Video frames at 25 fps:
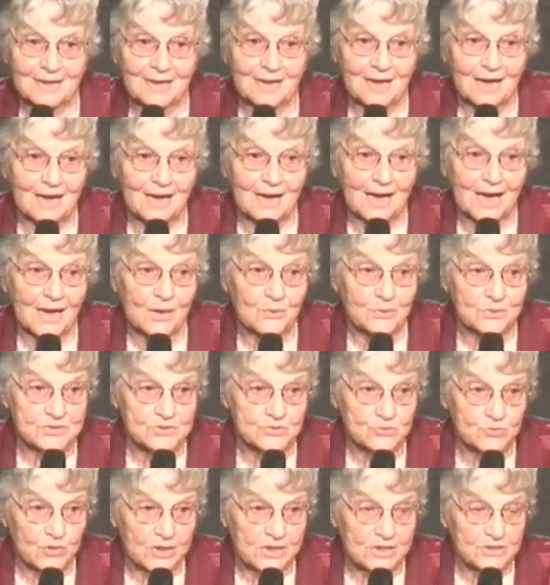I was
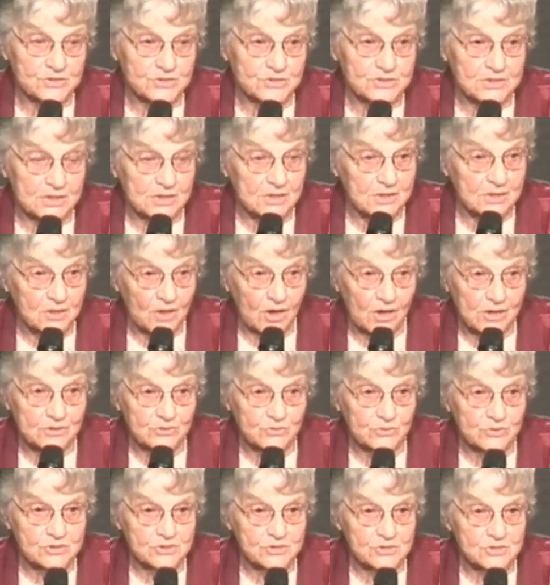raised in a non
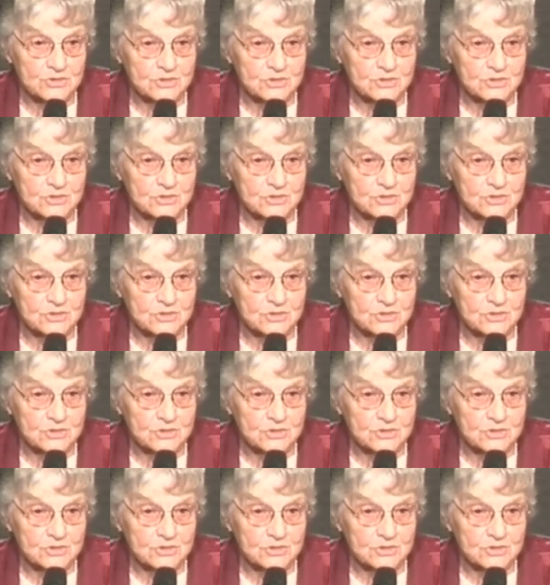Christian